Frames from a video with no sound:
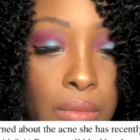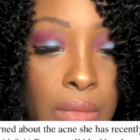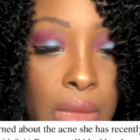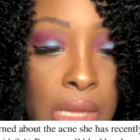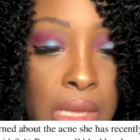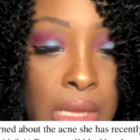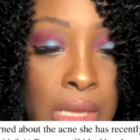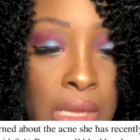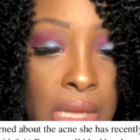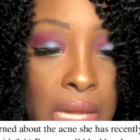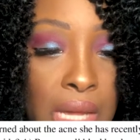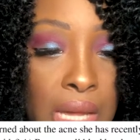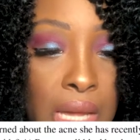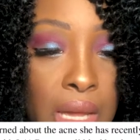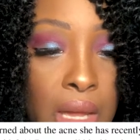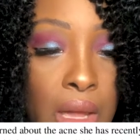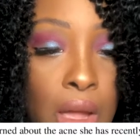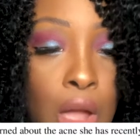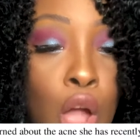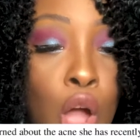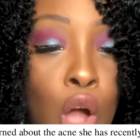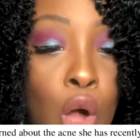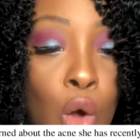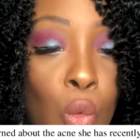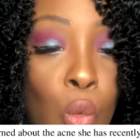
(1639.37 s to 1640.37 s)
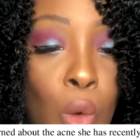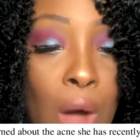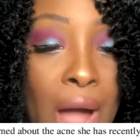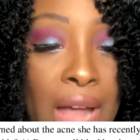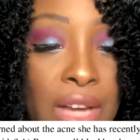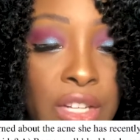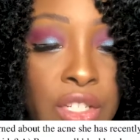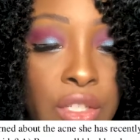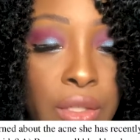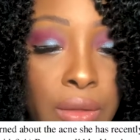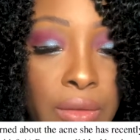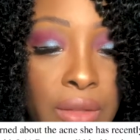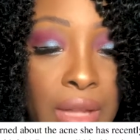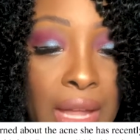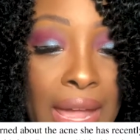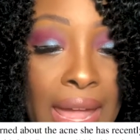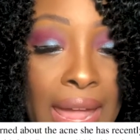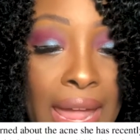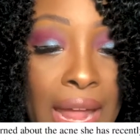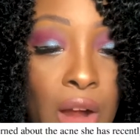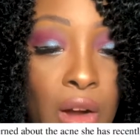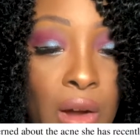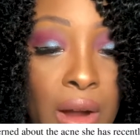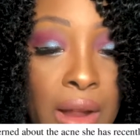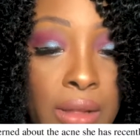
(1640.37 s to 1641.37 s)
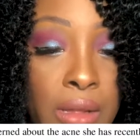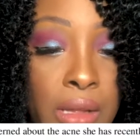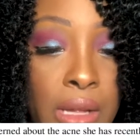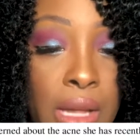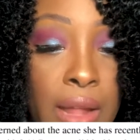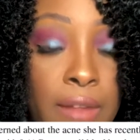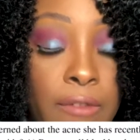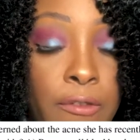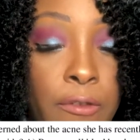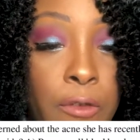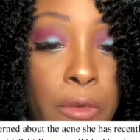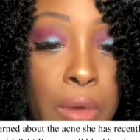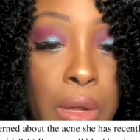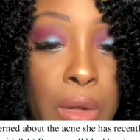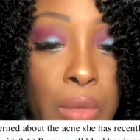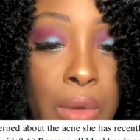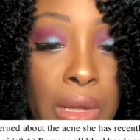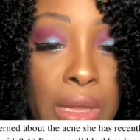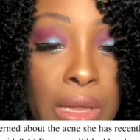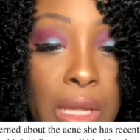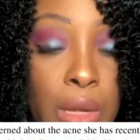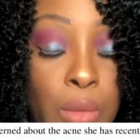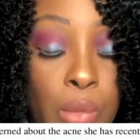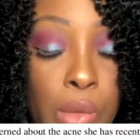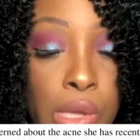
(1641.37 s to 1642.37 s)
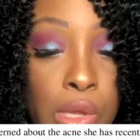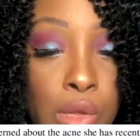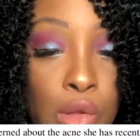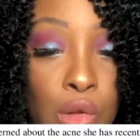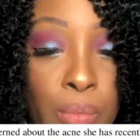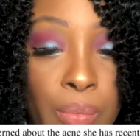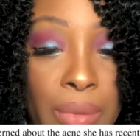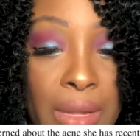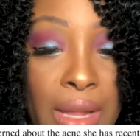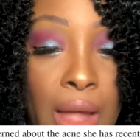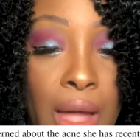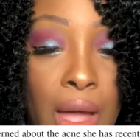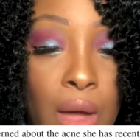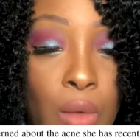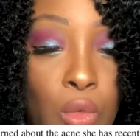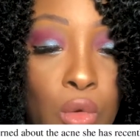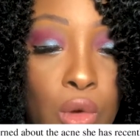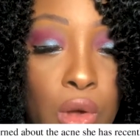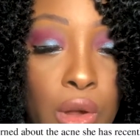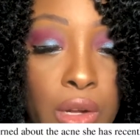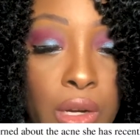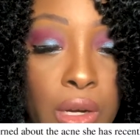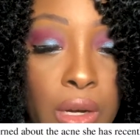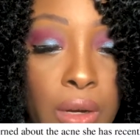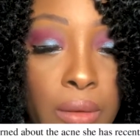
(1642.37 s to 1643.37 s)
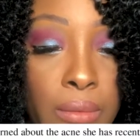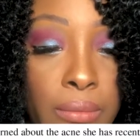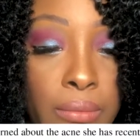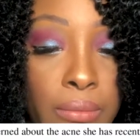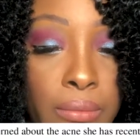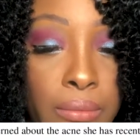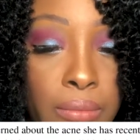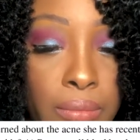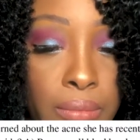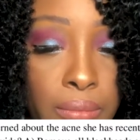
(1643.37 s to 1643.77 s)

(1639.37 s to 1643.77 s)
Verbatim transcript: C, wash the hair and skin frequently with soap and hot water.